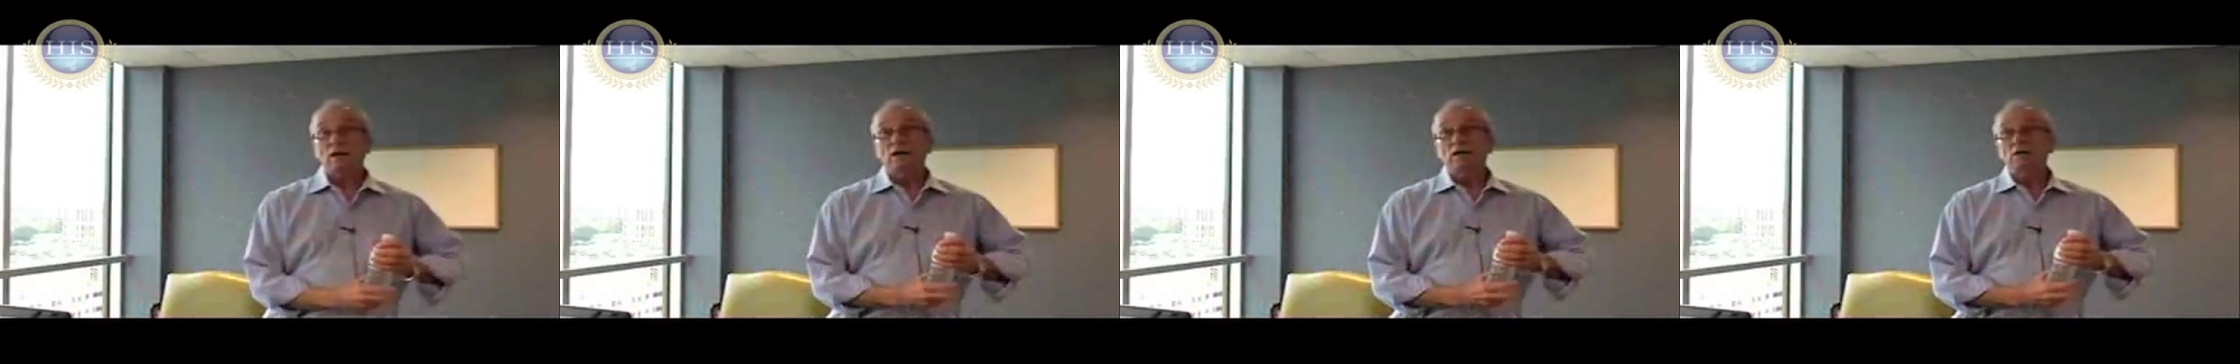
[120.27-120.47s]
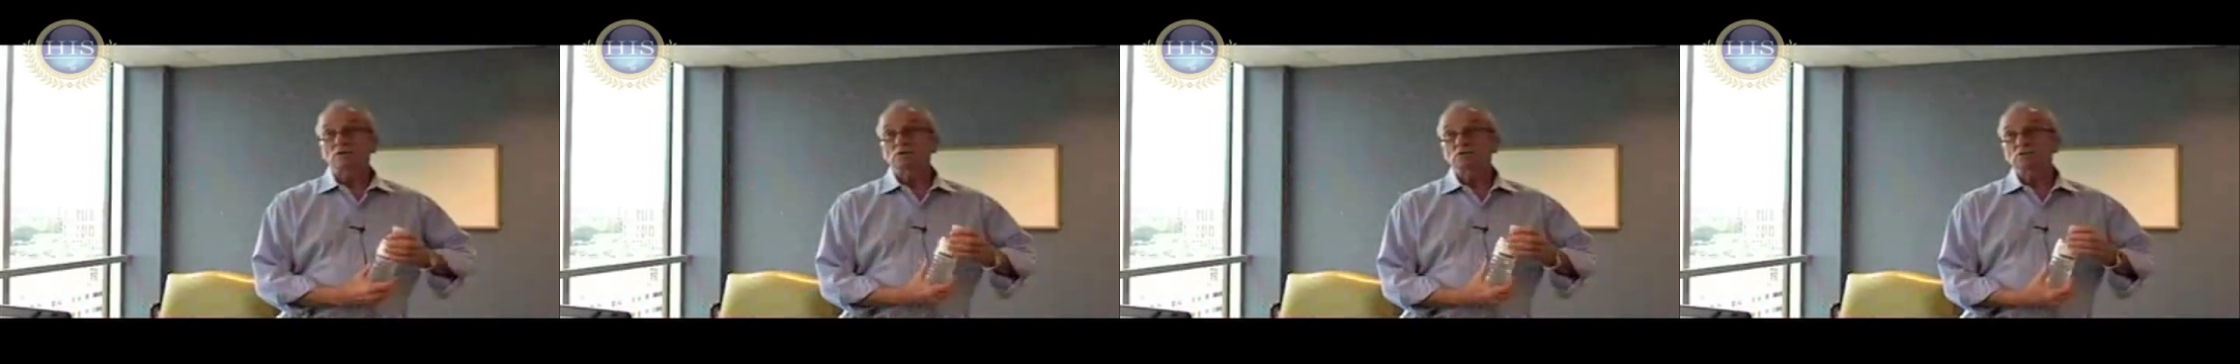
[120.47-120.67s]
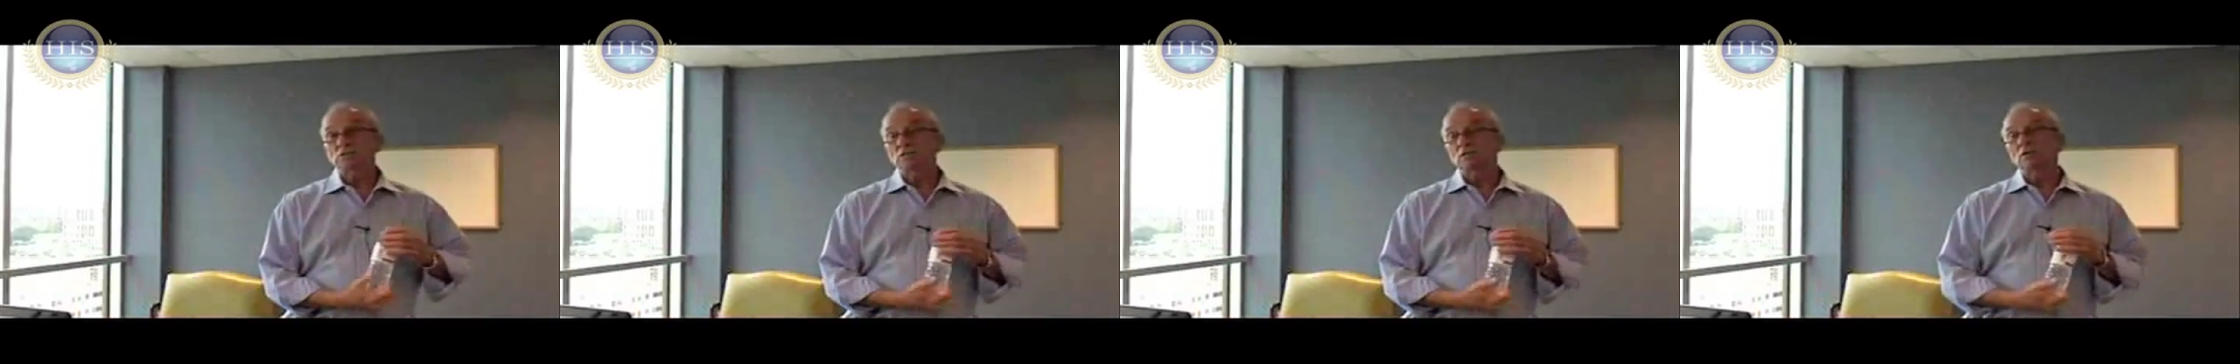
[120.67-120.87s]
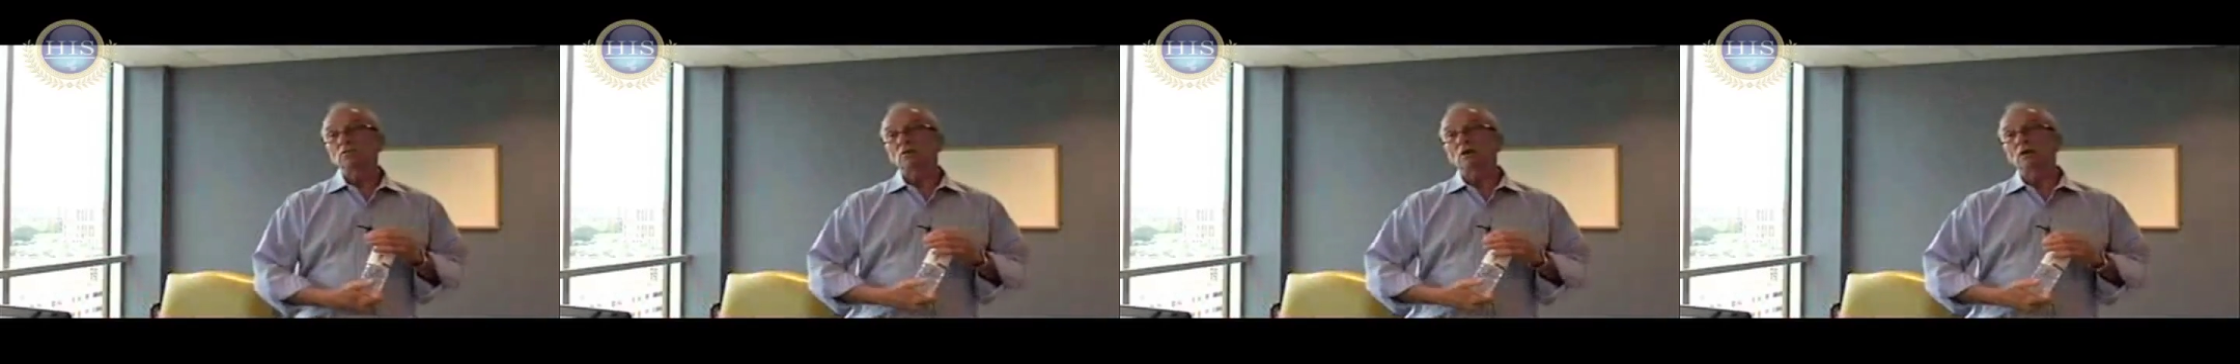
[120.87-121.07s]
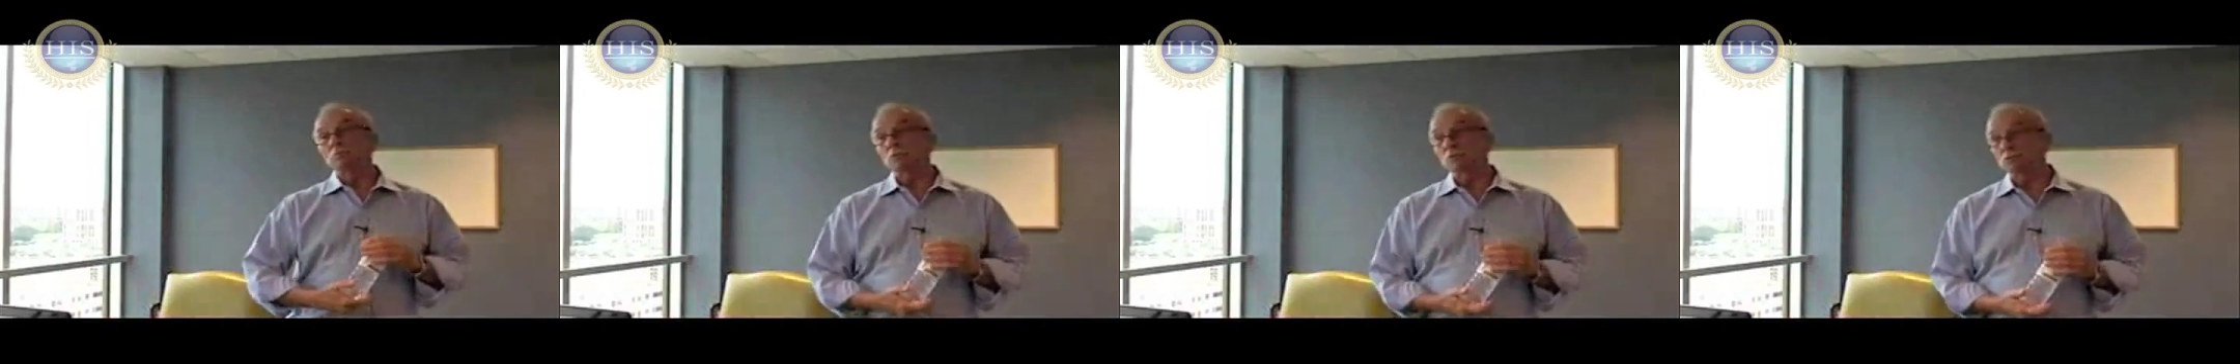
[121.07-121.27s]
I used to sell
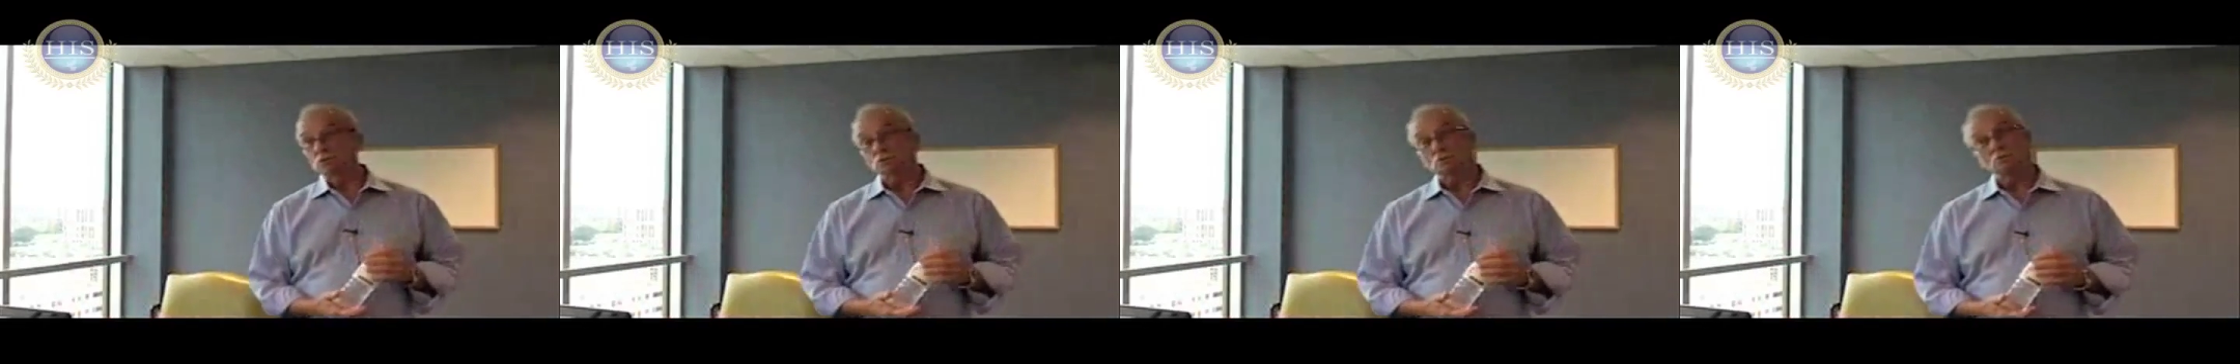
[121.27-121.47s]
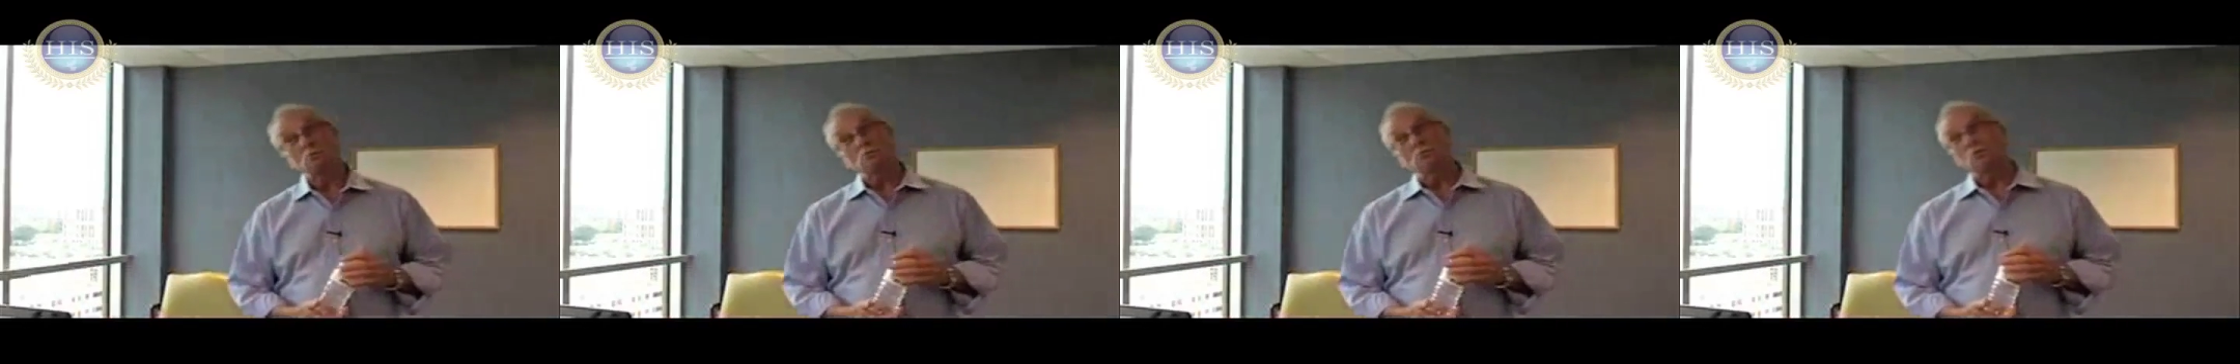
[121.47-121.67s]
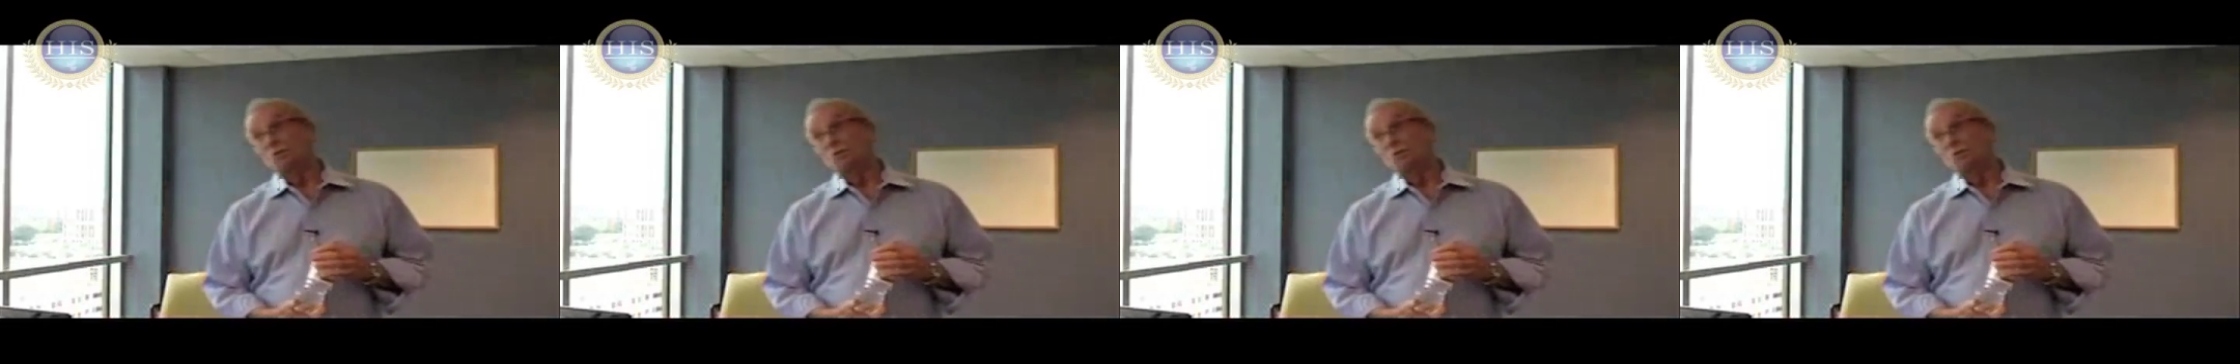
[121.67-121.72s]
law books door to